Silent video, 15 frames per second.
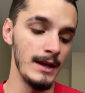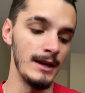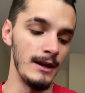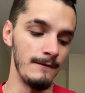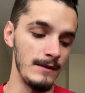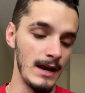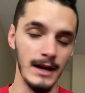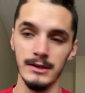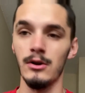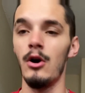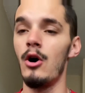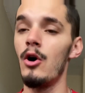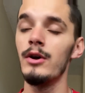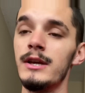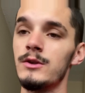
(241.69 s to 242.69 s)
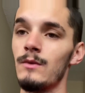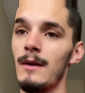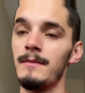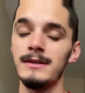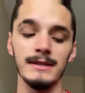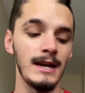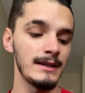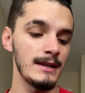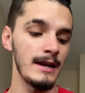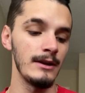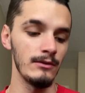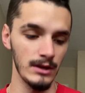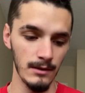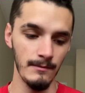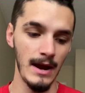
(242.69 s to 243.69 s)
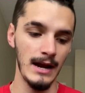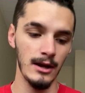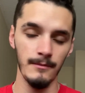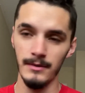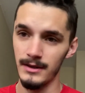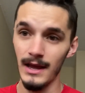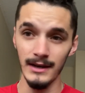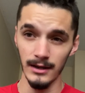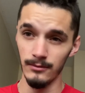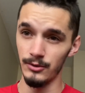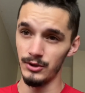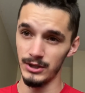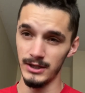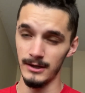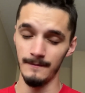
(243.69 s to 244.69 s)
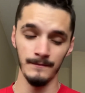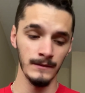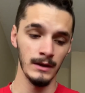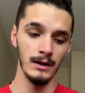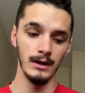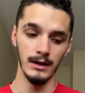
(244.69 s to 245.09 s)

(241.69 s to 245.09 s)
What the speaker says: If he has all weapons like that, he'll get back up into that double-digit